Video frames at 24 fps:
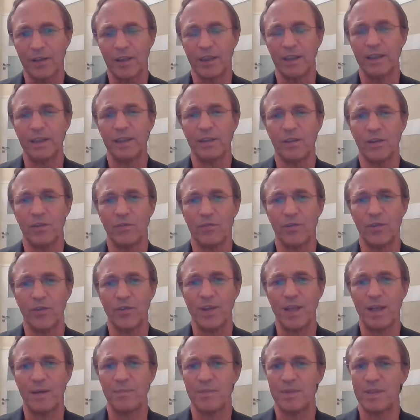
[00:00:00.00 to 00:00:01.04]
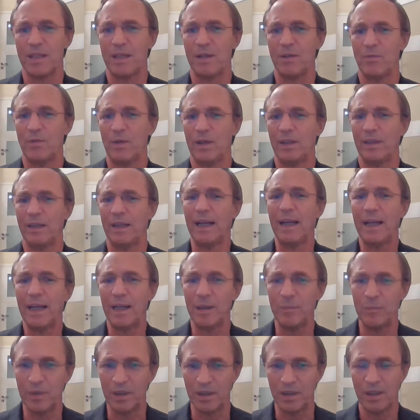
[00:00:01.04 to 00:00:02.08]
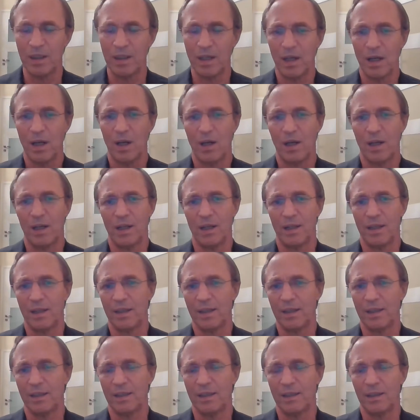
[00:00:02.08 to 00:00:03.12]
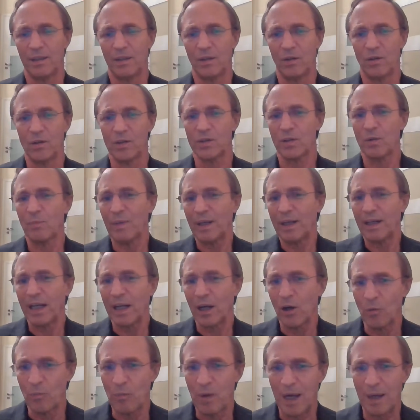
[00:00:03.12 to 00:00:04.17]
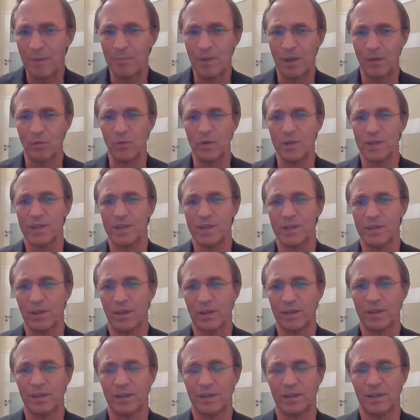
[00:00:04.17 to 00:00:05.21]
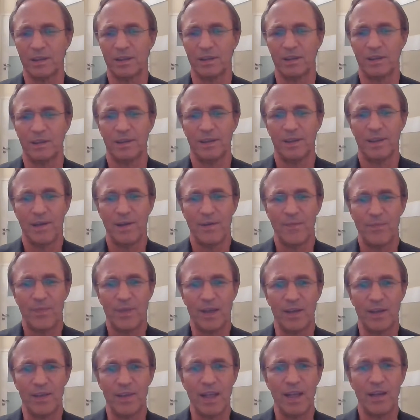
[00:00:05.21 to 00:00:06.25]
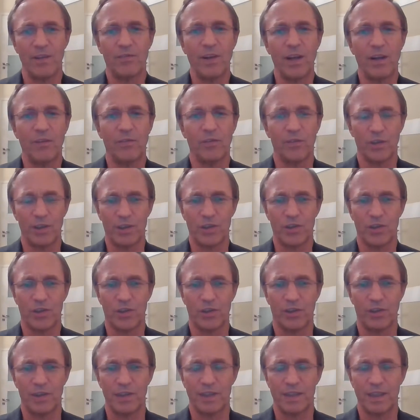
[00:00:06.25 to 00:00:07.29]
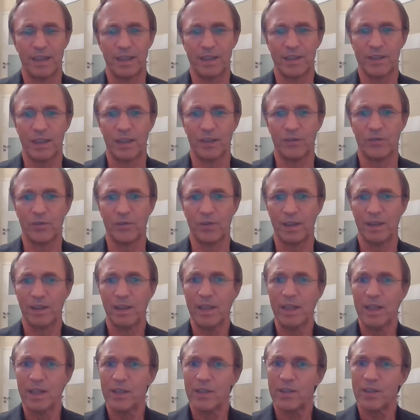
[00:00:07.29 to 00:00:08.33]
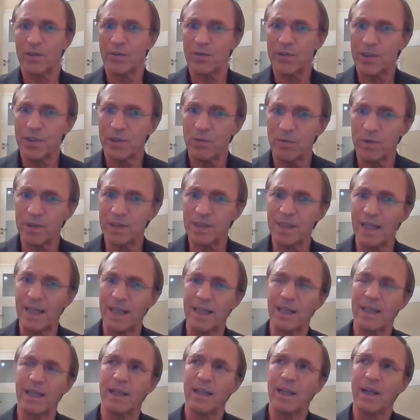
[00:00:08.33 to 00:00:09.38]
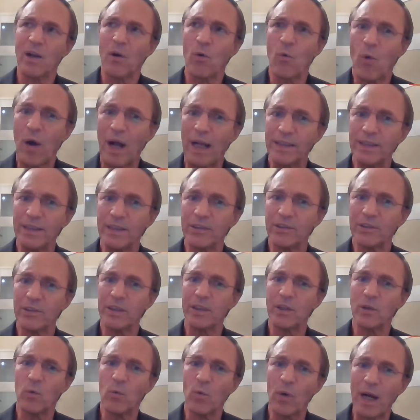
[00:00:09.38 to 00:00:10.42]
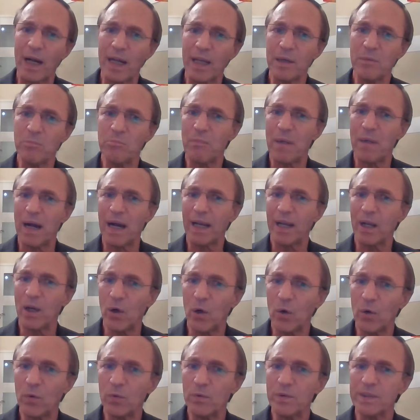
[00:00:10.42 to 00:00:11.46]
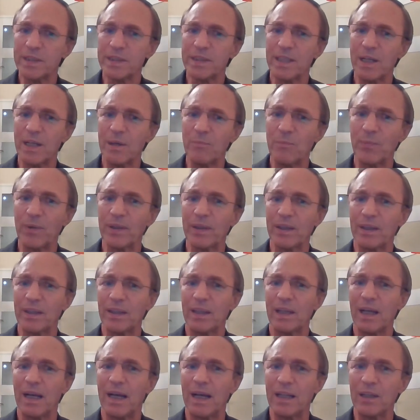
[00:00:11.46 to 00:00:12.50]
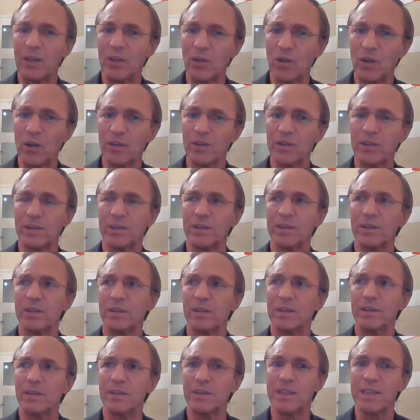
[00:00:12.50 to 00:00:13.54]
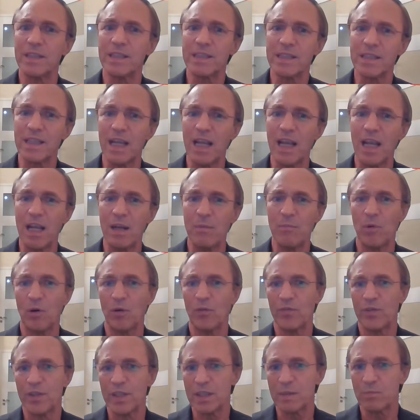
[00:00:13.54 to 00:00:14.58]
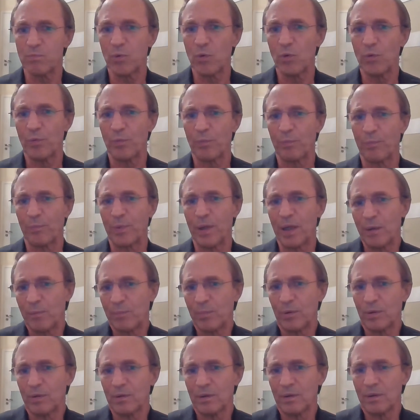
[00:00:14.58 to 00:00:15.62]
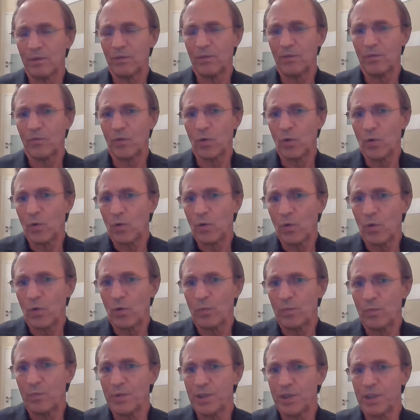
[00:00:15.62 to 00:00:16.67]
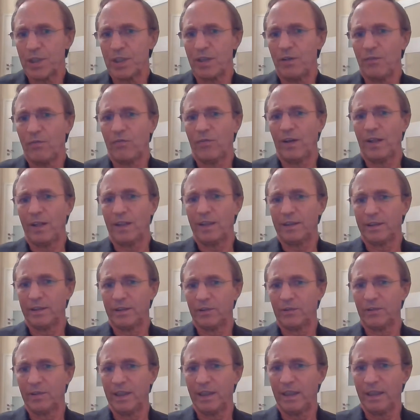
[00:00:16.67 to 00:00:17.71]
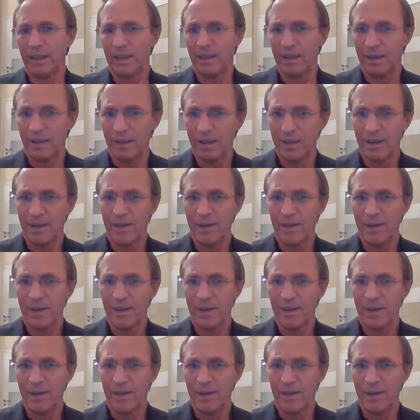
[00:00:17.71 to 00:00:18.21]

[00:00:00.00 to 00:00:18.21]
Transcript: Clinton. For them, they were enemy. Also, Barack Obama was not the favorite choice, etc. So she was like wondering why my own sympathy are not the same of these poor people for whom she felt really